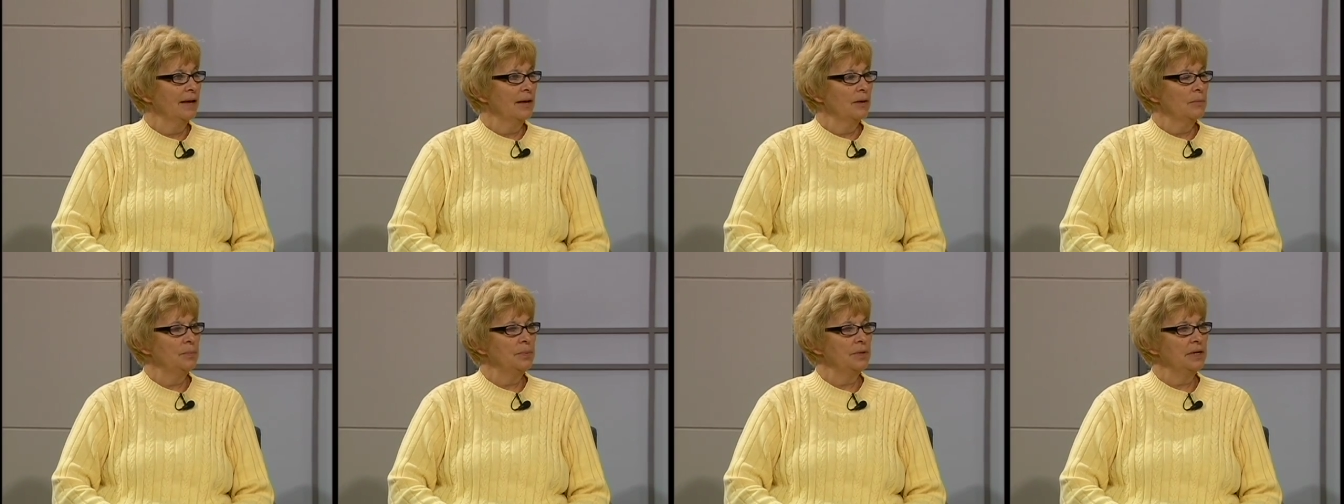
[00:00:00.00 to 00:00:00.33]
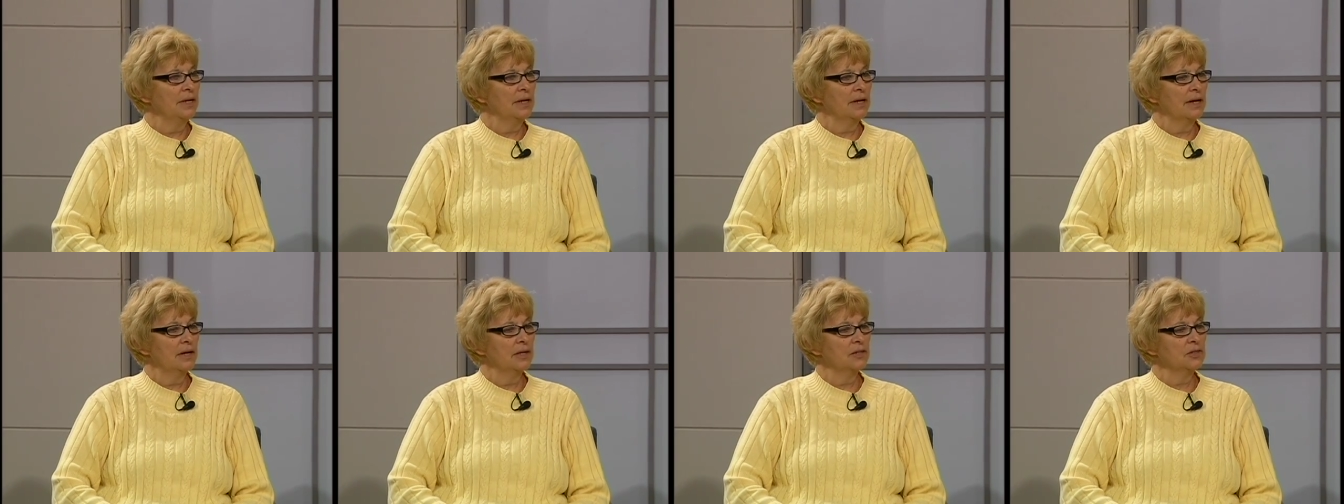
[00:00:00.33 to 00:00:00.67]

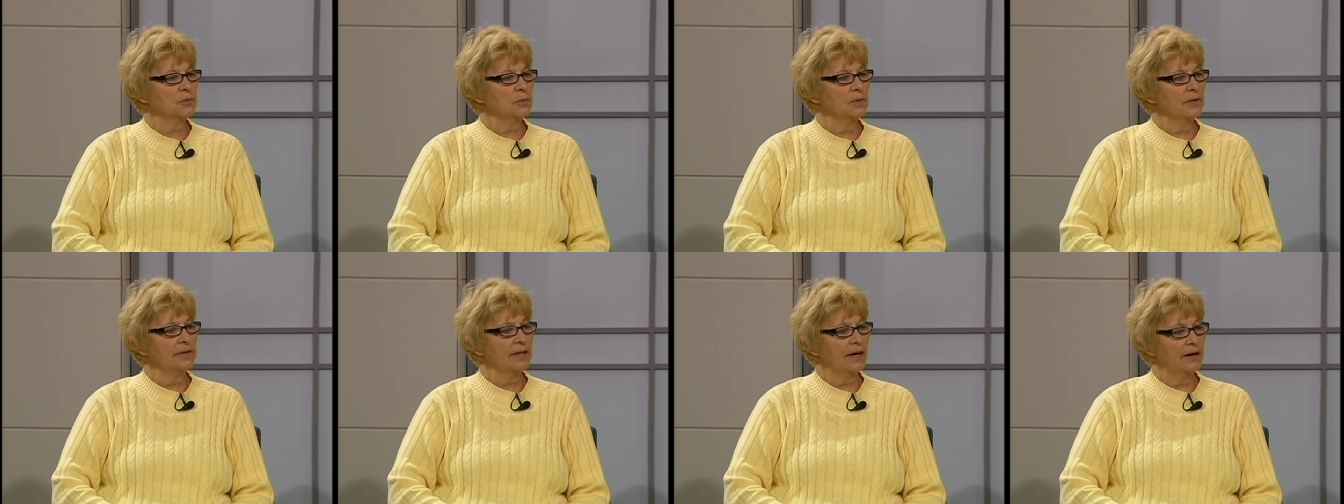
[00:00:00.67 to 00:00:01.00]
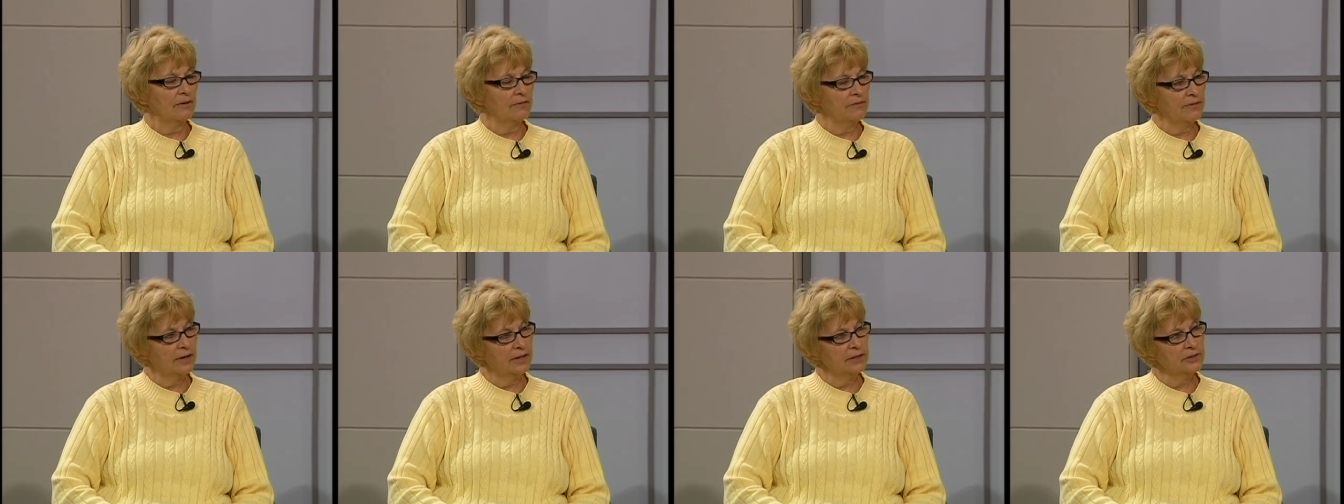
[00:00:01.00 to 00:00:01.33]
Because
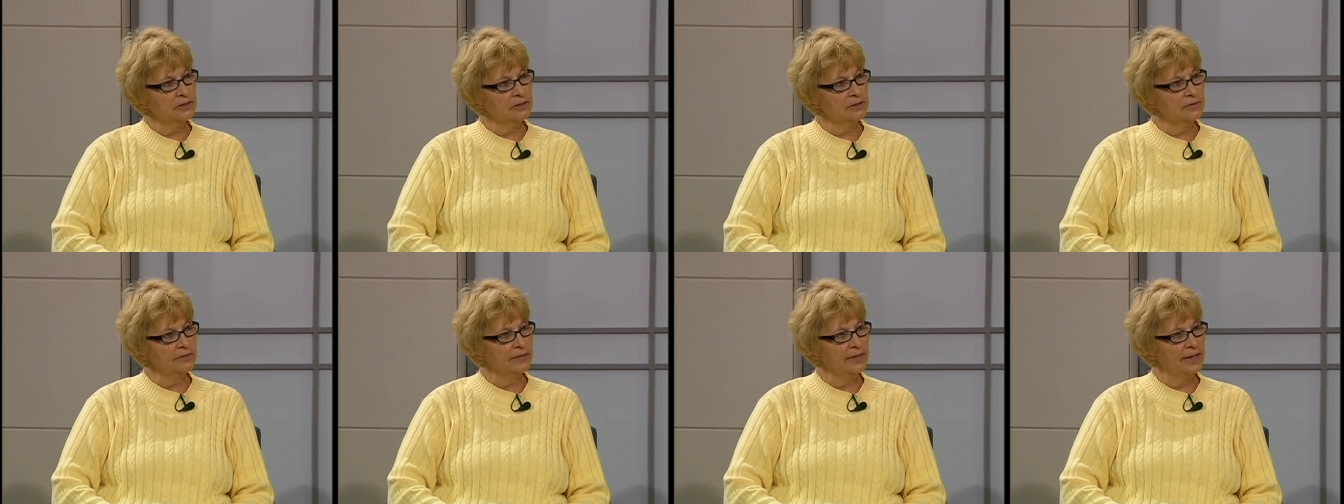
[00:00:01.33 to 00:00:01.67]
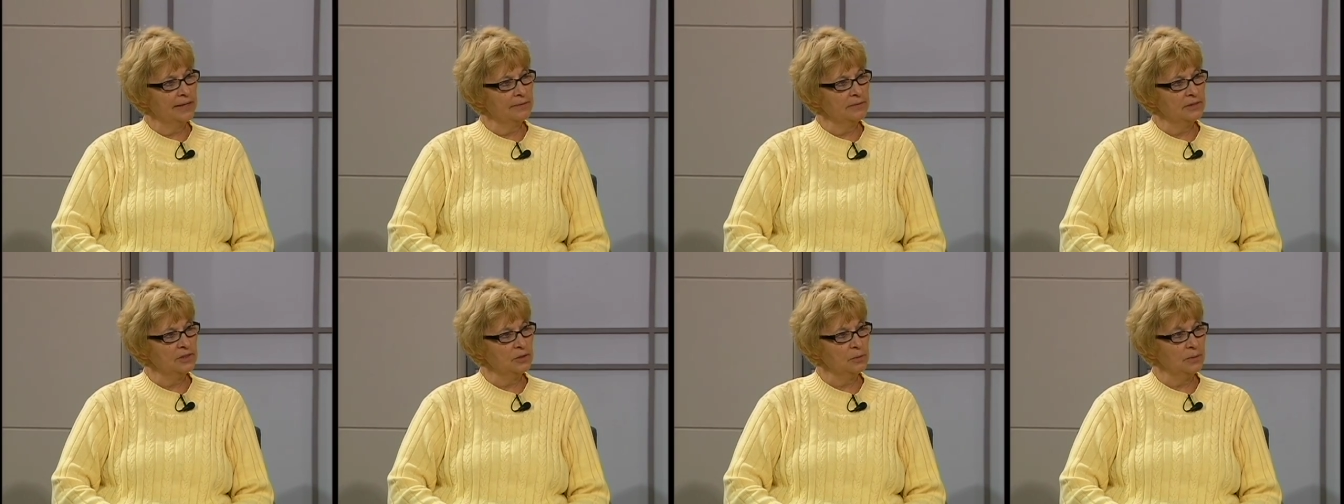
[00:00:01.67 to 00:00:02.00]
without foster
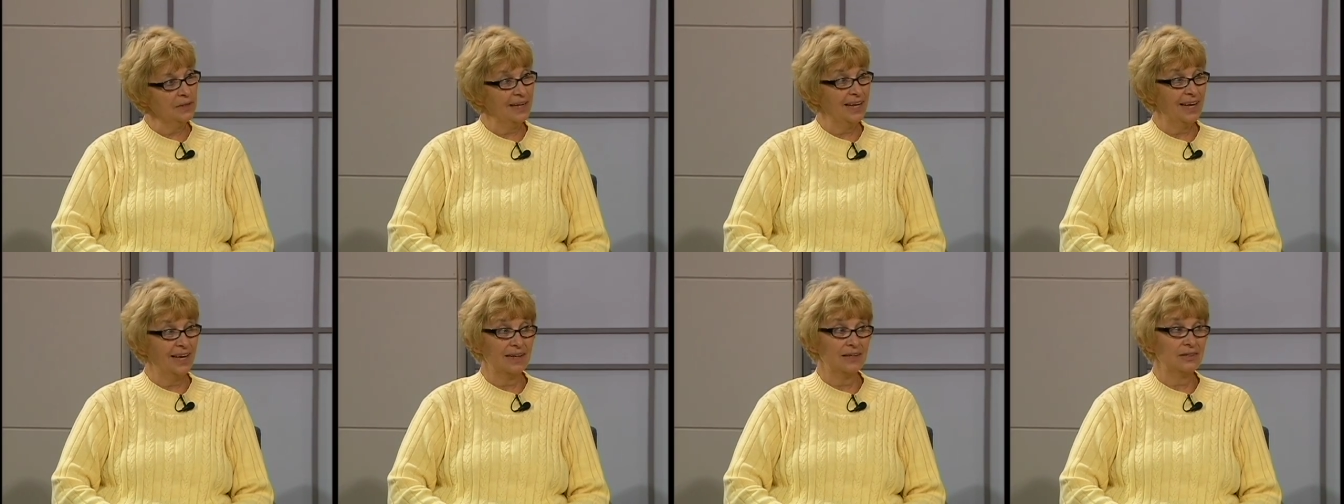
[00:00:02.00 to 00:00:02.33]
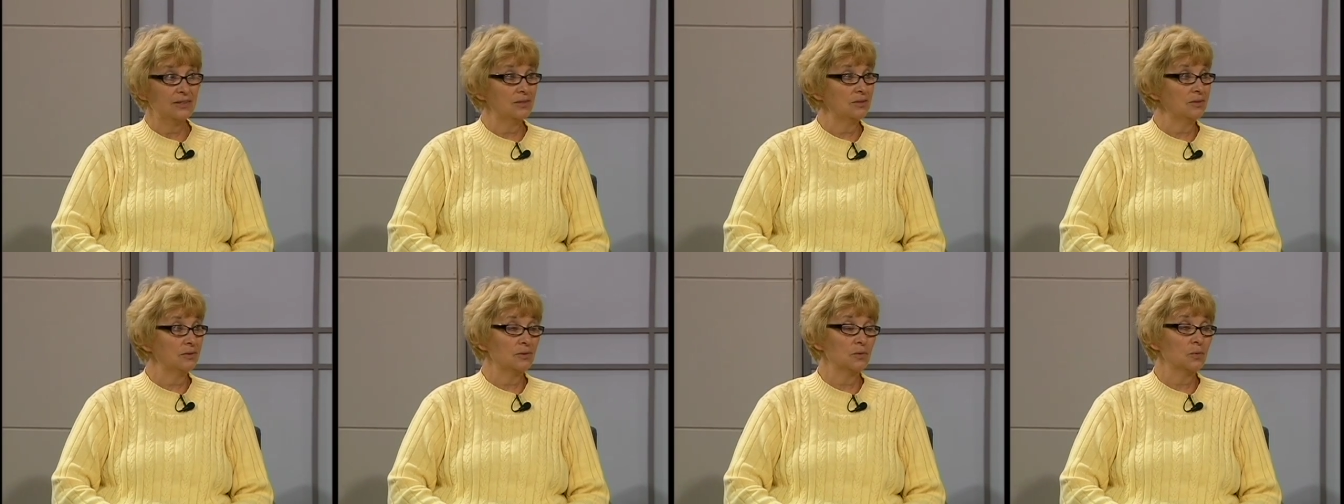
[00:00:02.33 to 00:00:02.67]
families, we can't
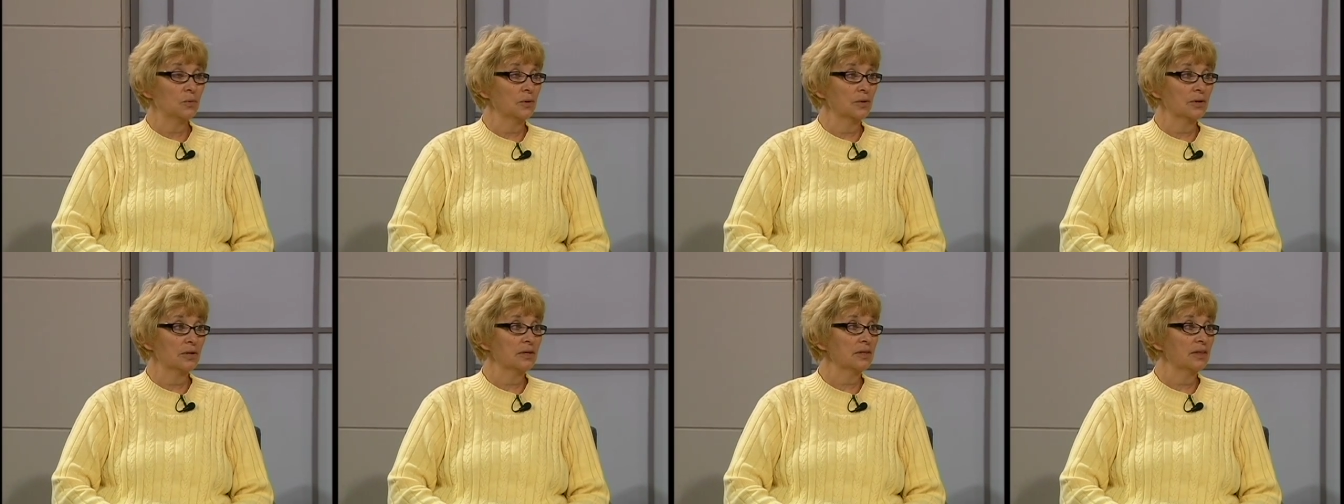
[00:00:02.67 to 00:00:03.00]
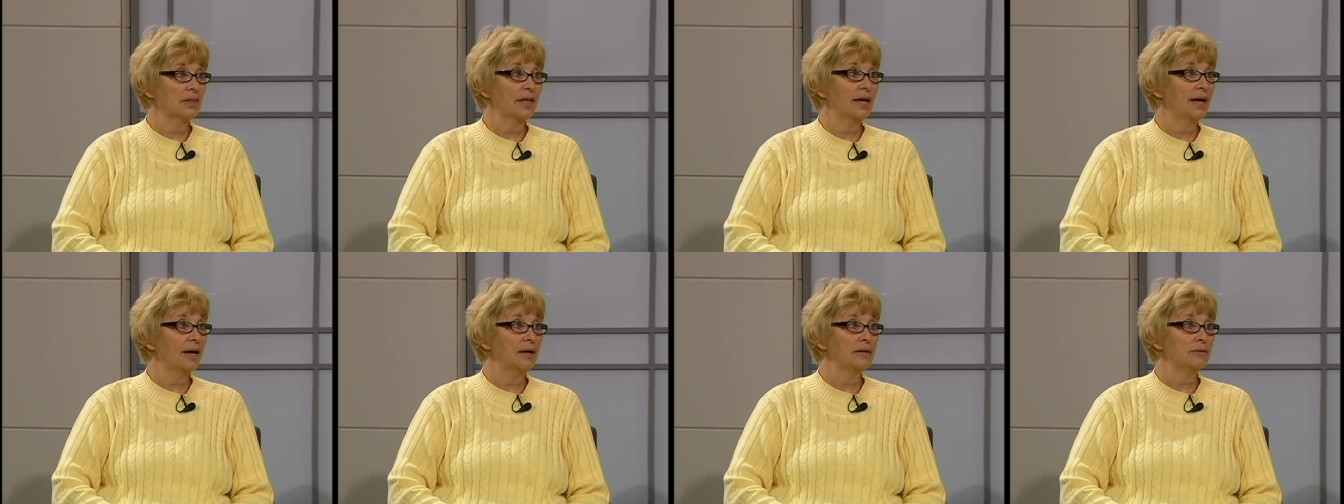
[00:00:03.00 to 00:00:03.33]
do the work
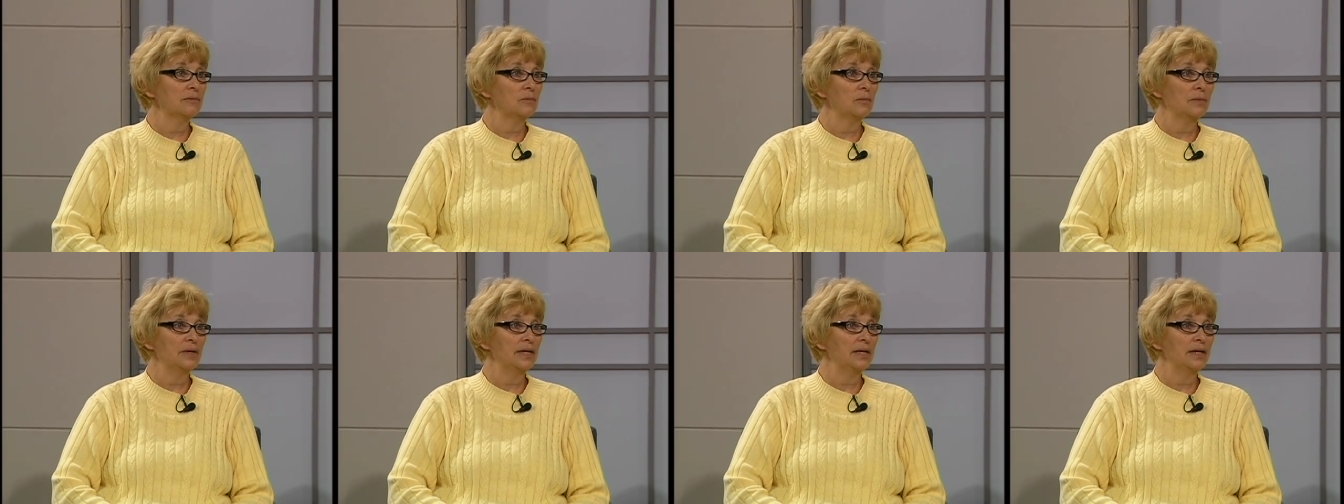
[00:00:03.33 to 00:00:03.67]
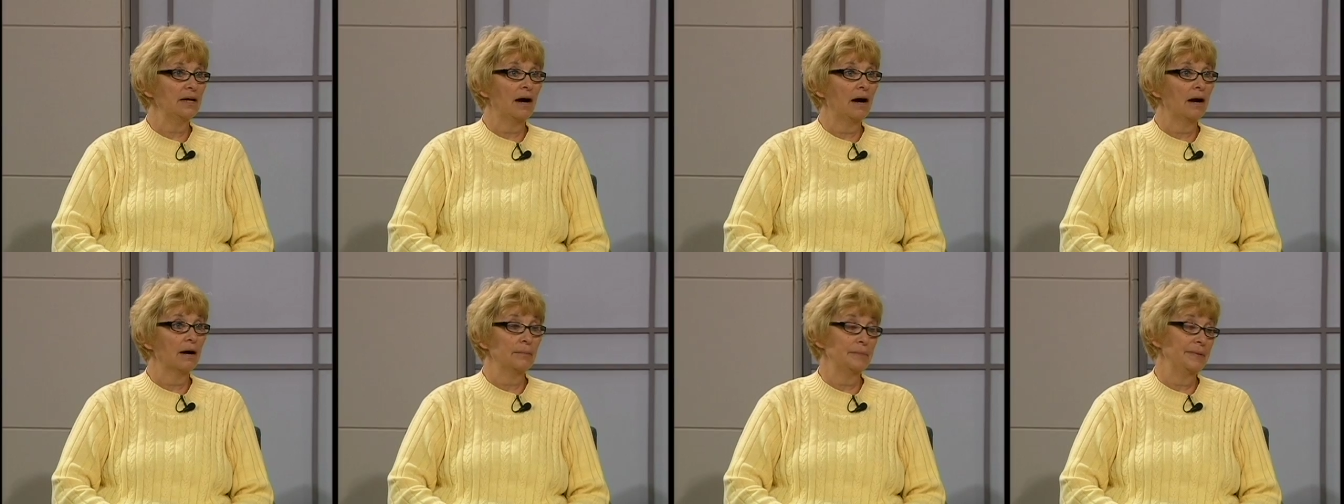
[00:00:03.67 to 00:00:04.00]
that we
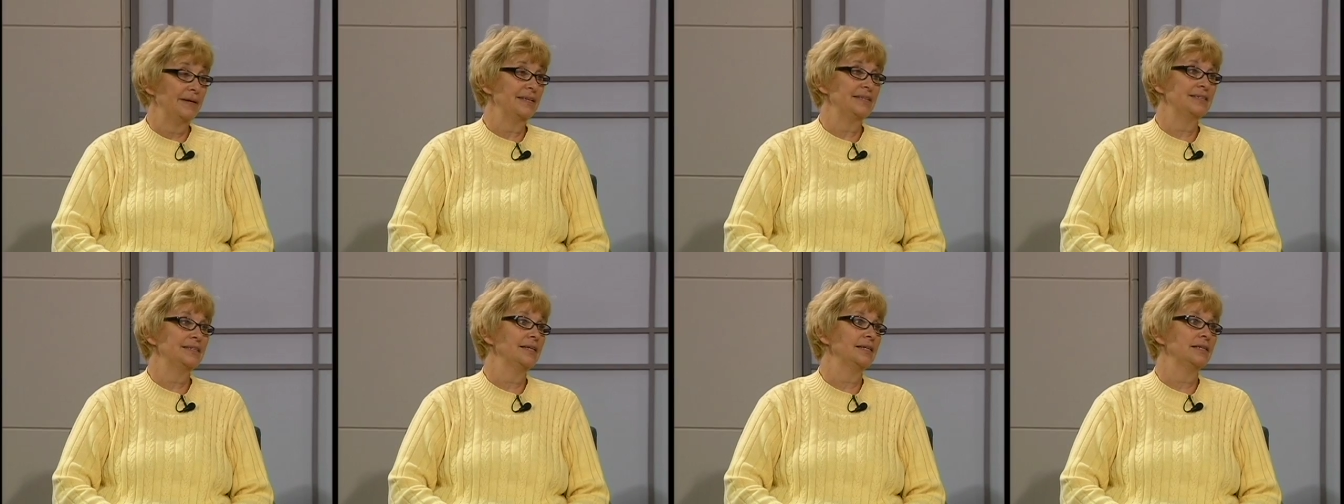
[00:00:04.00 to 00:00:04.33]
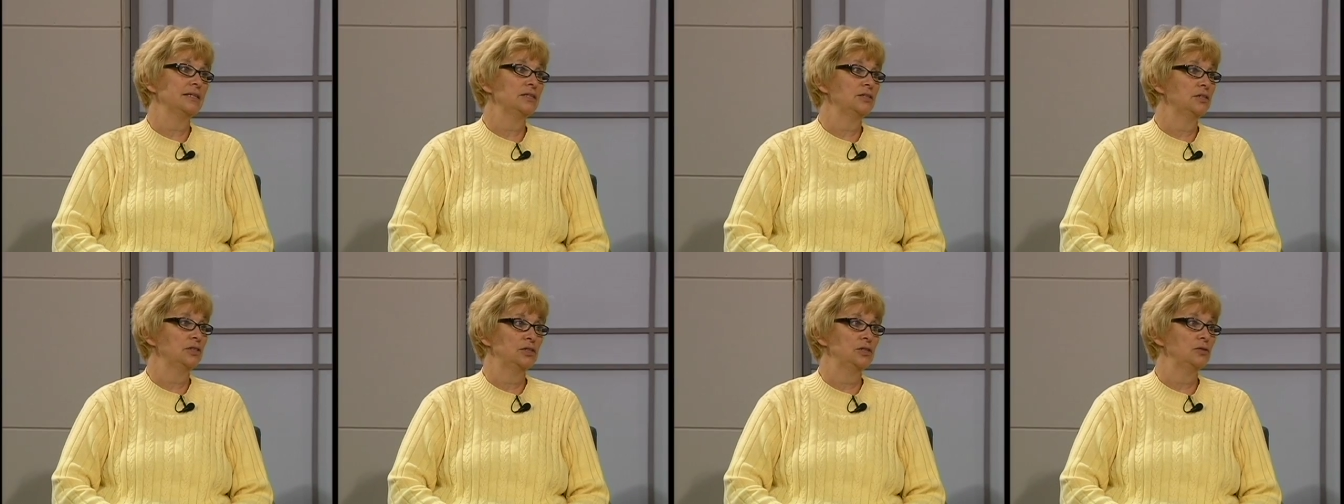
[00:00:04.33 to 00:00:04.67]
are mandated
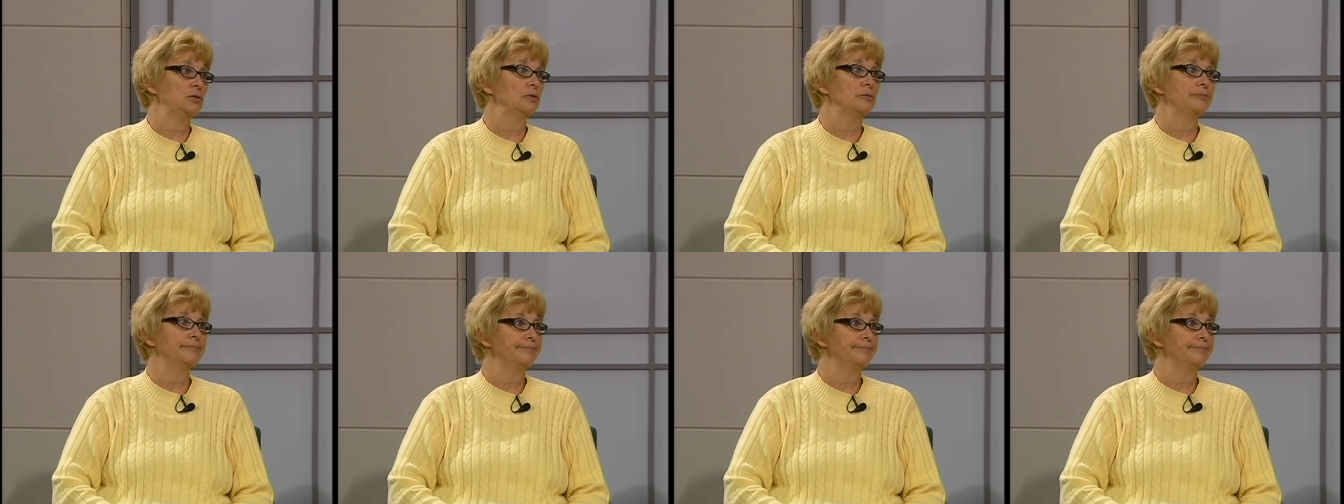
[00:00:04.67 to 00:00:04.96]
to do.